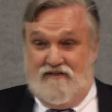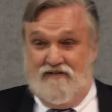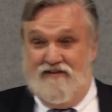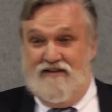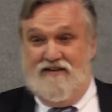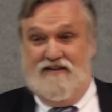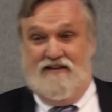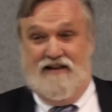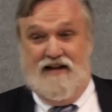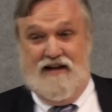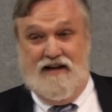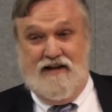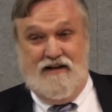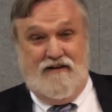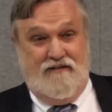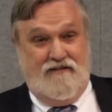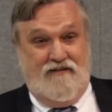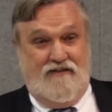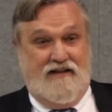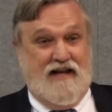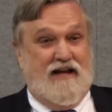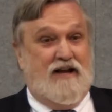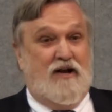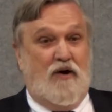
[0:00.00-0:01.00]
they,
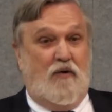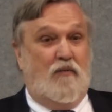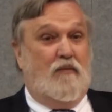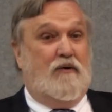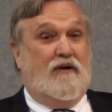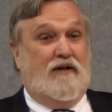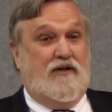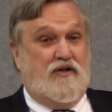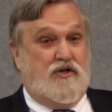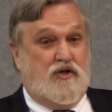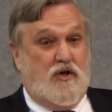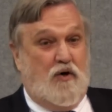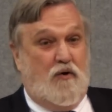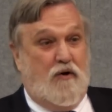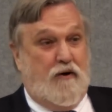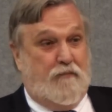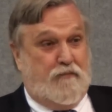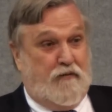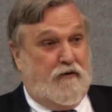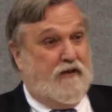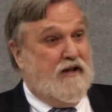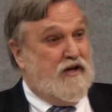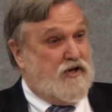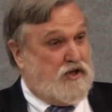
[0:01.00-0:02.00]
they don't really show
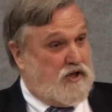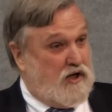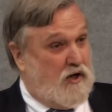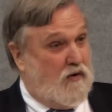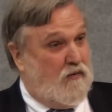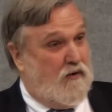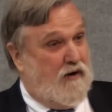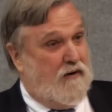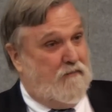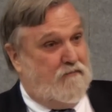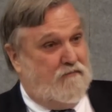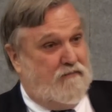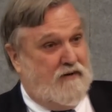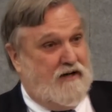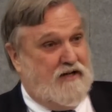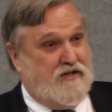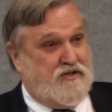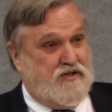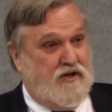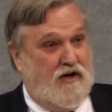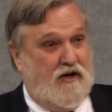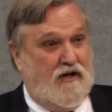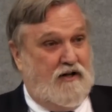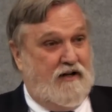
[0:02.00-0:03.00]
up, or they show up, but
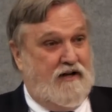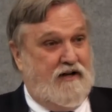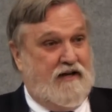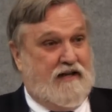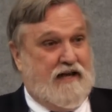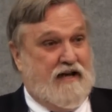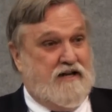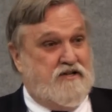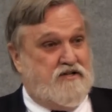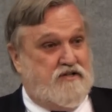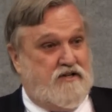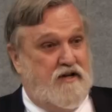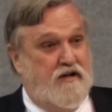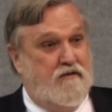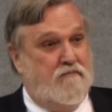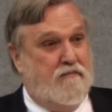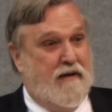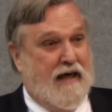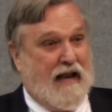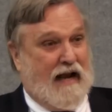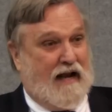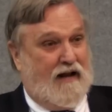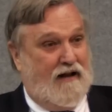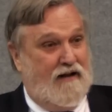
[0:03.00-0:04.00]
it's all encased in
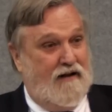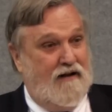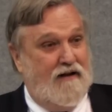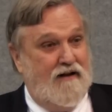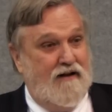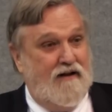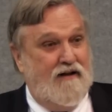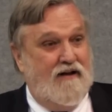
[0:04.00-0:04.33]
metal.